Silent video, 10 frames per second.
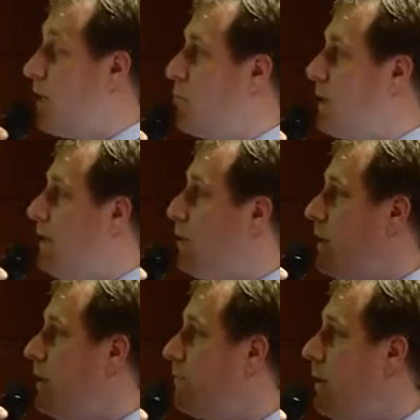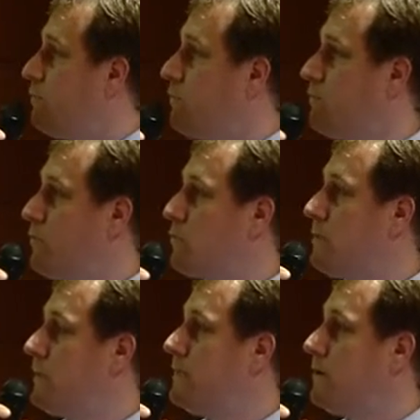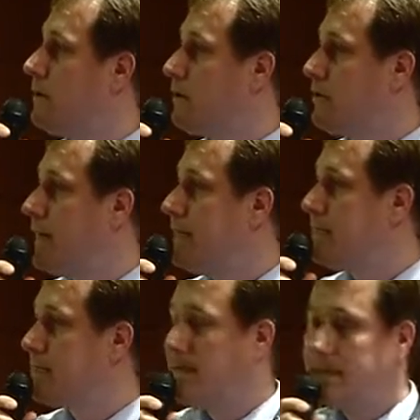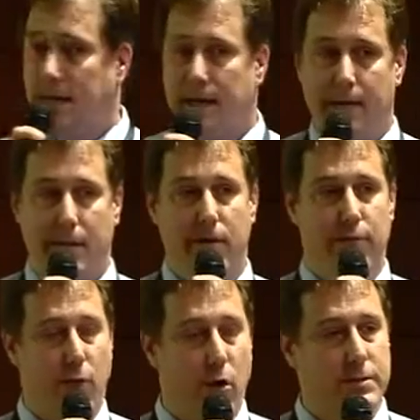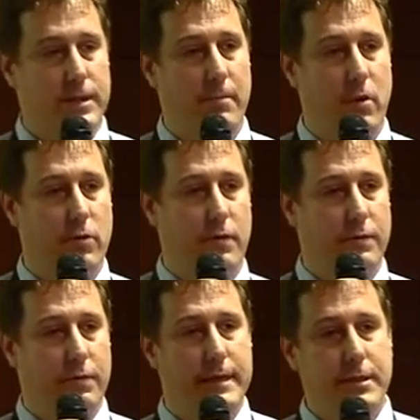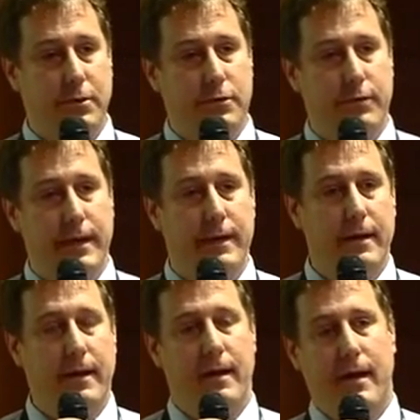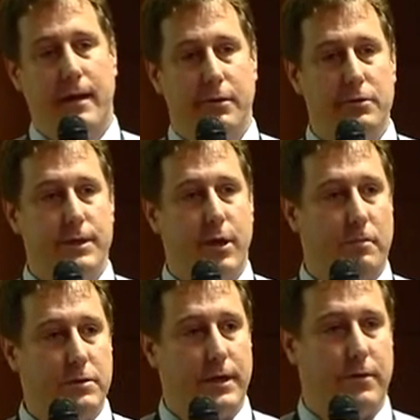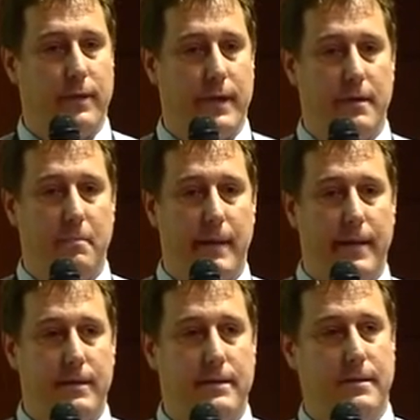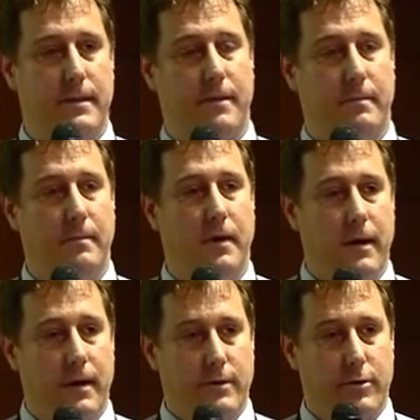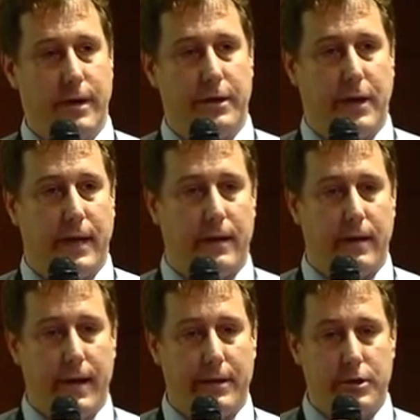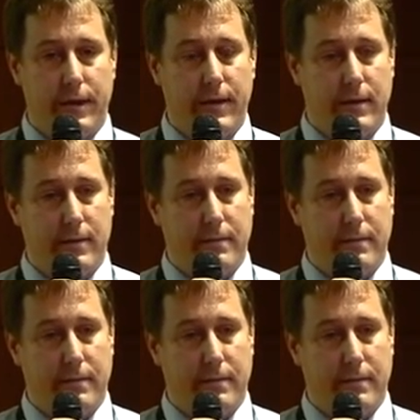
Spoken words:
way far from complete on the right hand side, but it forms somehow a configuration tree, and you're using object-oriented matters so that you can actually